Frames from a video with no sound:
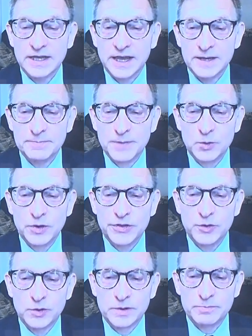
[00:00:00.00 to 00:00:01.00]
be with you
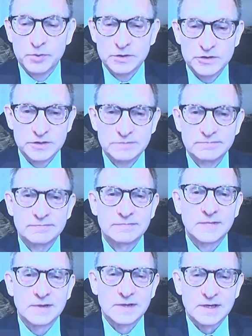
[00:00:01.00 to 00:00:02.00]
in person.
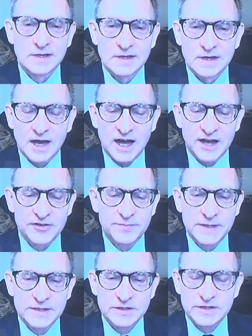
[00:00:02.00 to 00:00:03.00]
I've
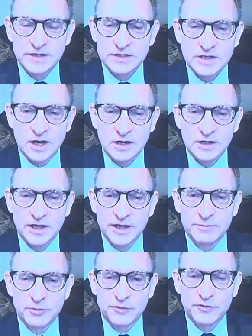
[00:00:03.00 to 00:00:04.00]
been to this conclave
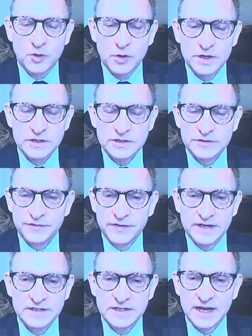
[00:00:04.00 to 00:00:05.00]
before. It is a
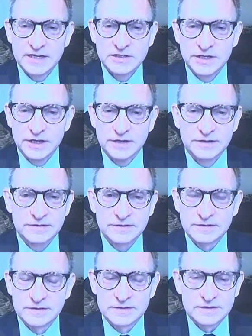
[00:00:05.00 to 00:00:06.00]
fantastic
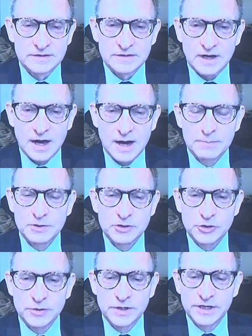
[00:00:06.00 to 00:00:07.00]

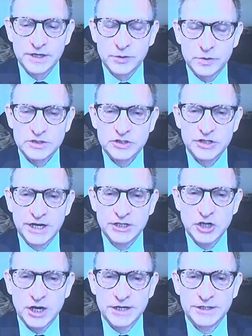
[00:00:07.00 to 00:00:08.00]
opportunity to exchange
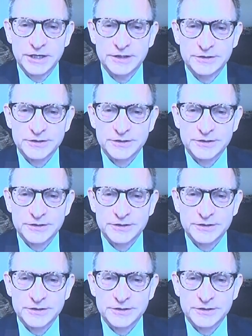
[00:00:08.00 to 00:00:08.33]
ideas.